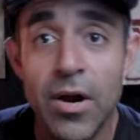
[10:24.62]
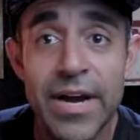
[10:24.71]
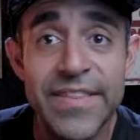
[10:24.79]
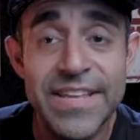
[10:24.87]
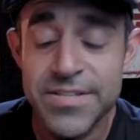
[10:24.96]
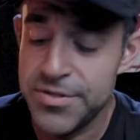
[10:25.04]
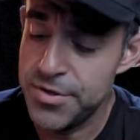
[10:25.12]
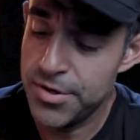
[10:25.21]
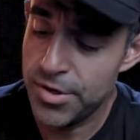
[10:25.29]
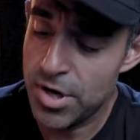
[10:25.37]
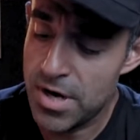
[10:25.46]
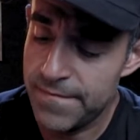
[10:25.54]
right, and then to turn
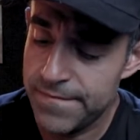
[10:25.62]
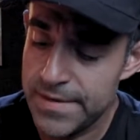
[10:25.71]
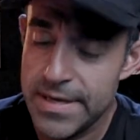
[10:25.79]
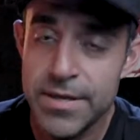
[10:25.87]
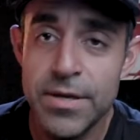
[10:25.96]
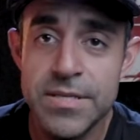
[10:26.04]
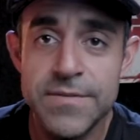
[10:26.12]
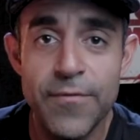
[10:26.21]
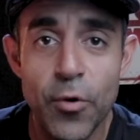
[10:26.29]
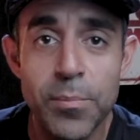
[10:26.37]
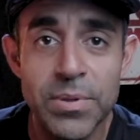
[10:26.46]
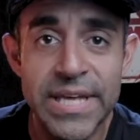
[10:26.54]
it off, it's
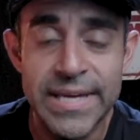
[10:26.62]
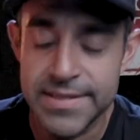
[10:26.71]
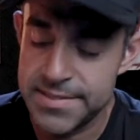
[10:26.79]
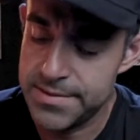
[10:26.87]
4 blinks.